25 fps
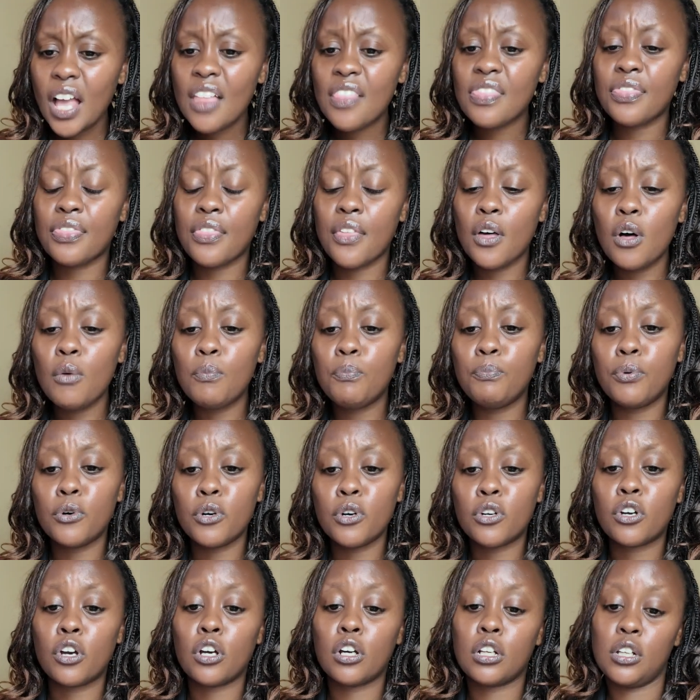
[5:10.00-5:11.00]
the
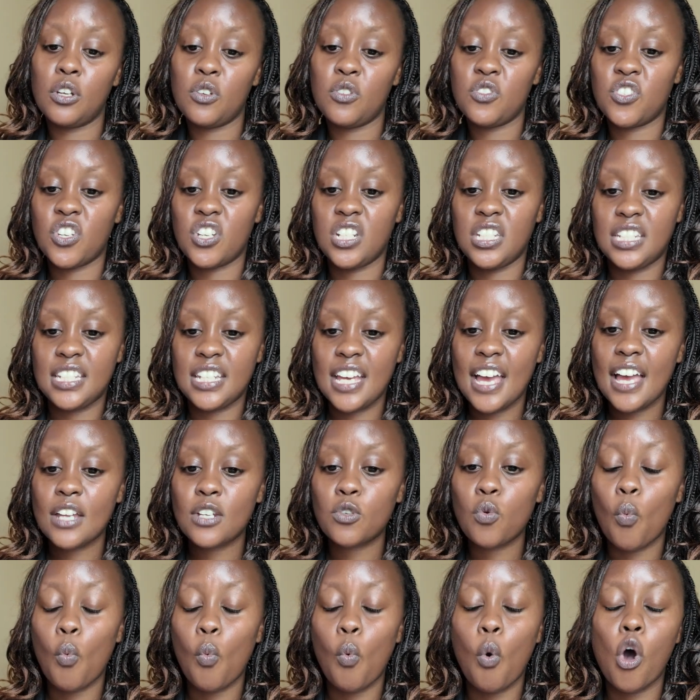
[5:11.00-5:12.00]
book closure
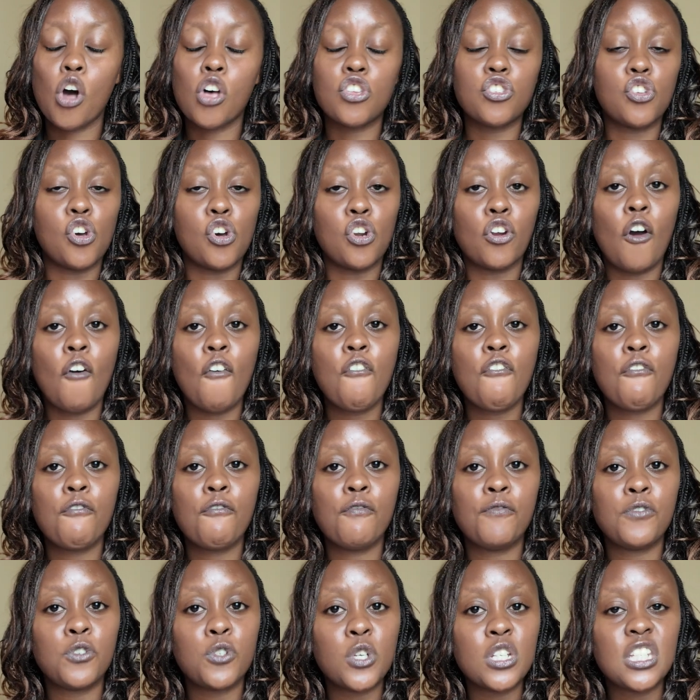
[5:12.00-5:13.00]
date was on
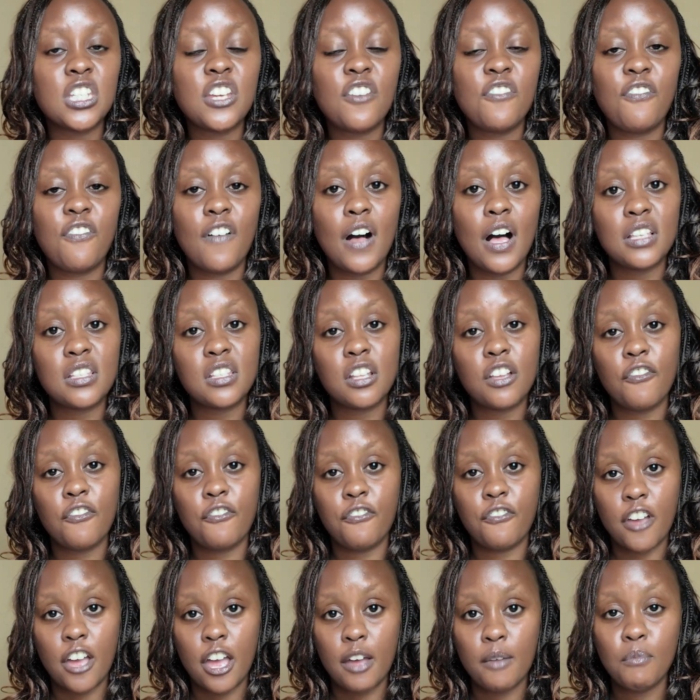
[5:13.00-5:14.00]
21st
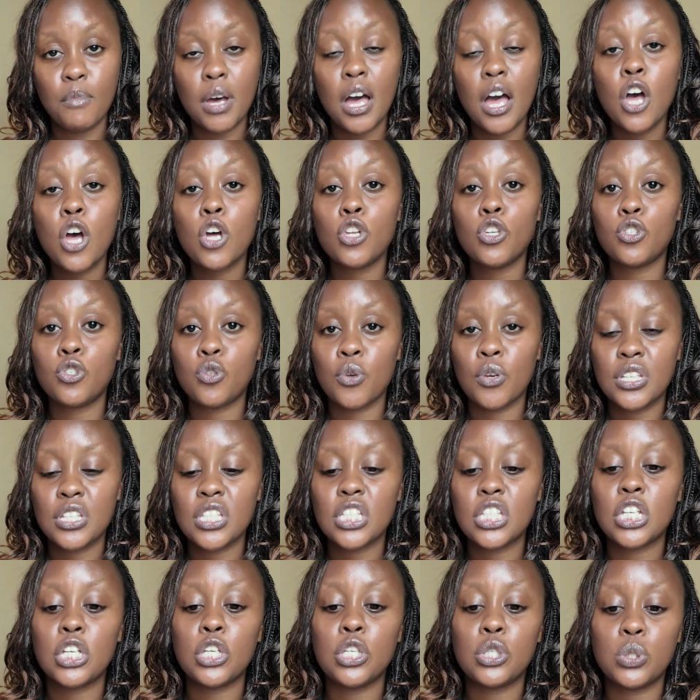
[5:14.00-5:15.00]
Feb
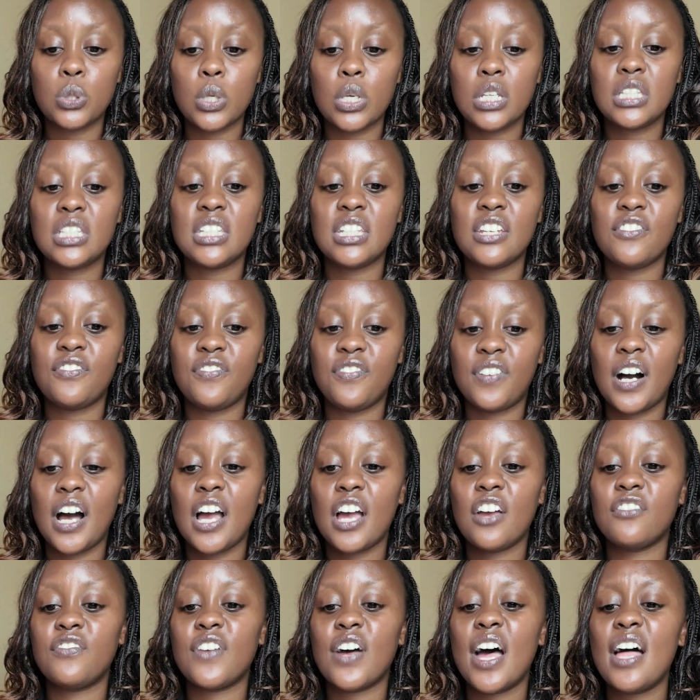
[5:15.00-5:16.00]

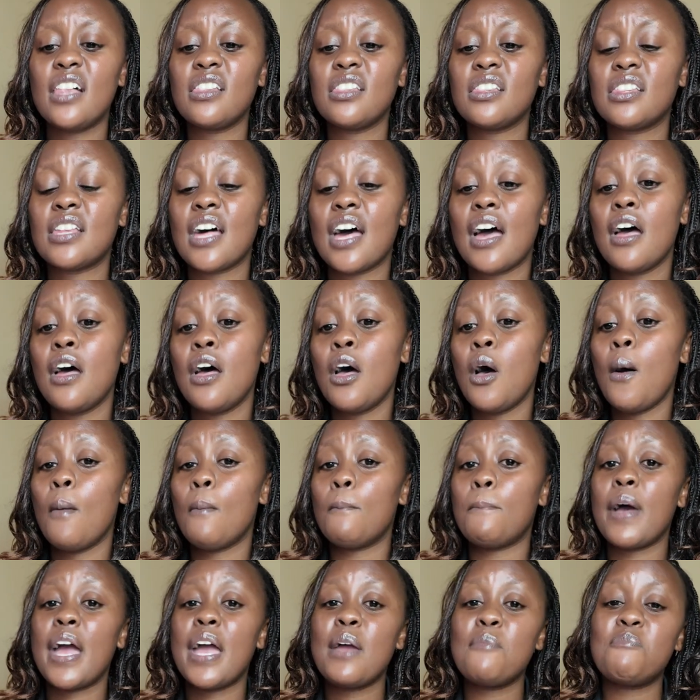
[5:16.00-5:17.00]
2025, and the
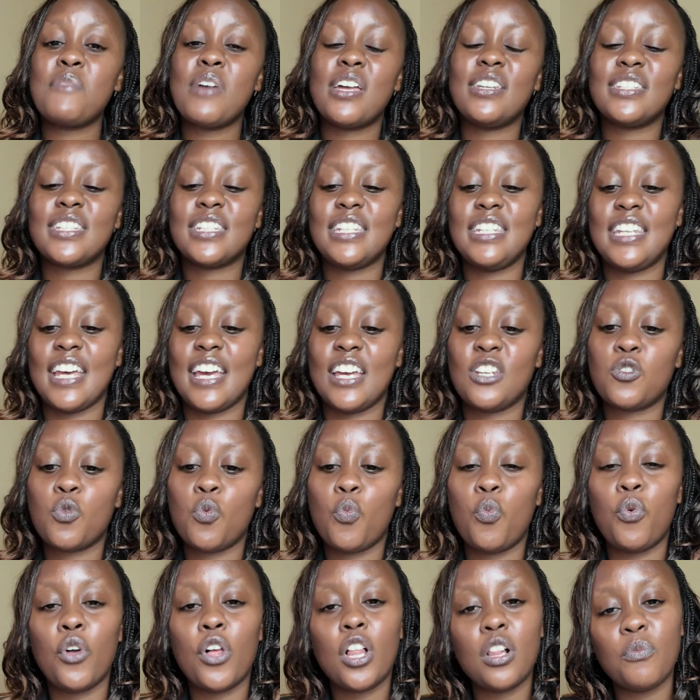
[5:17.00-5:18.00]
payment date
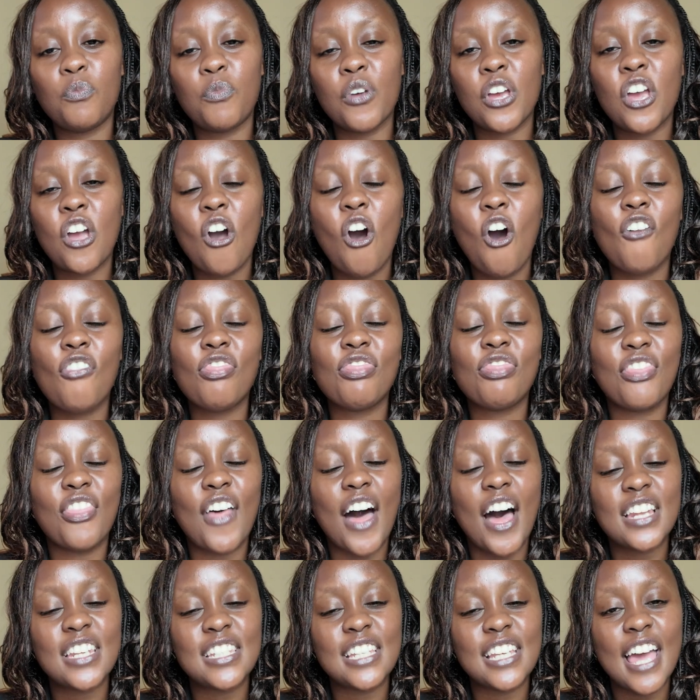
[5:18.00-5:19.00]
will be on
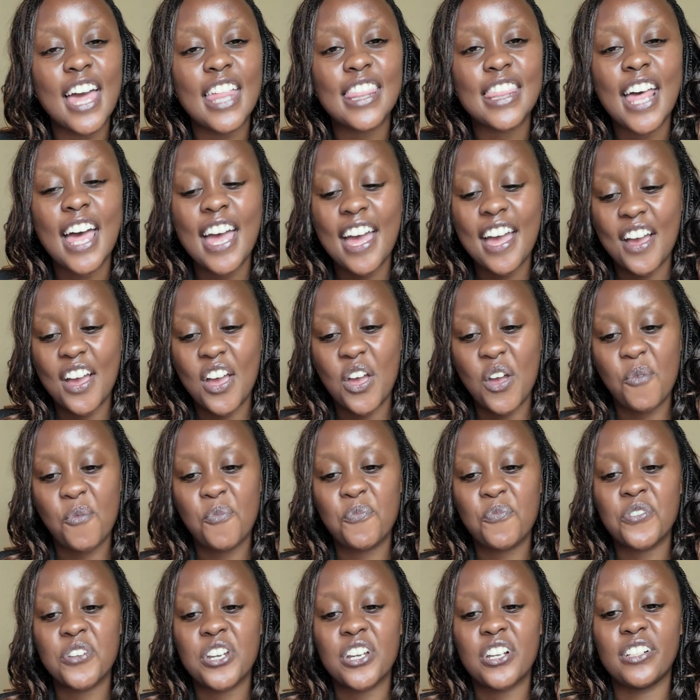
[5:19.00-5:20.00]
30th
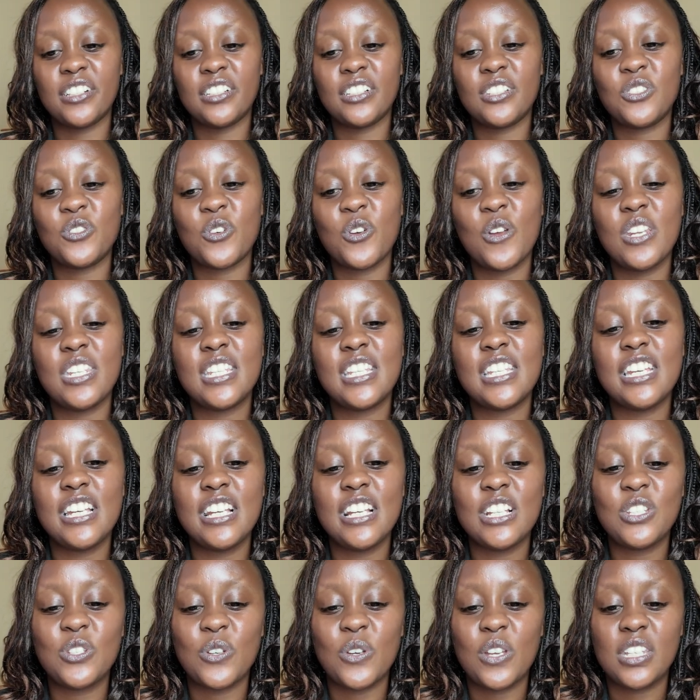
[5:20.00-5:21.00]
April
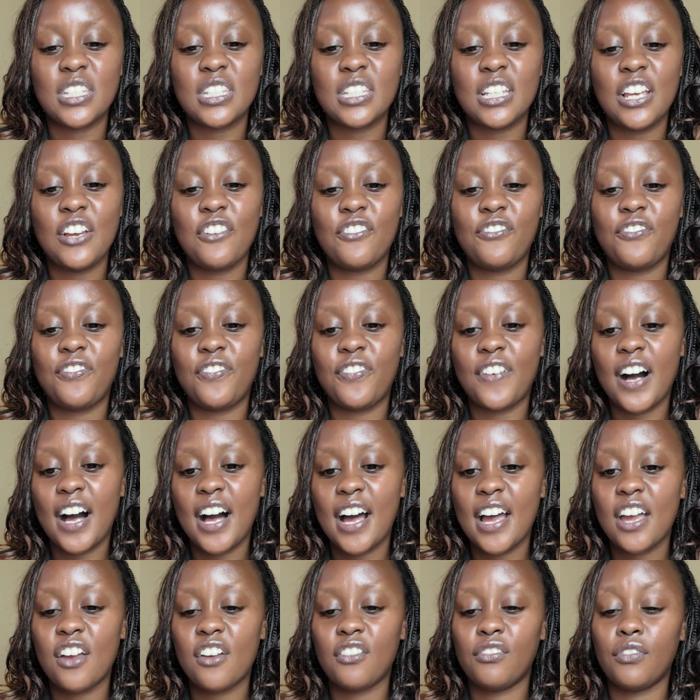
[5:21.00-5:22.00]

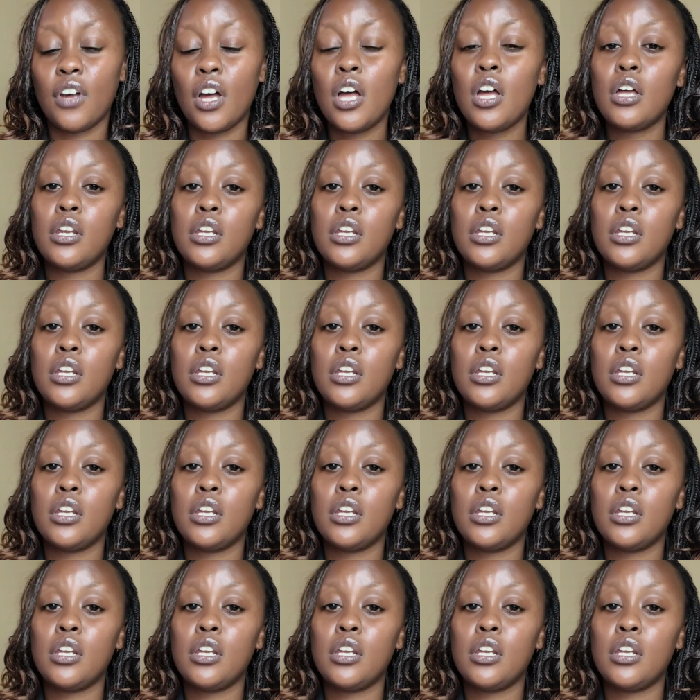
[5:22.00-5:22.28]
2025.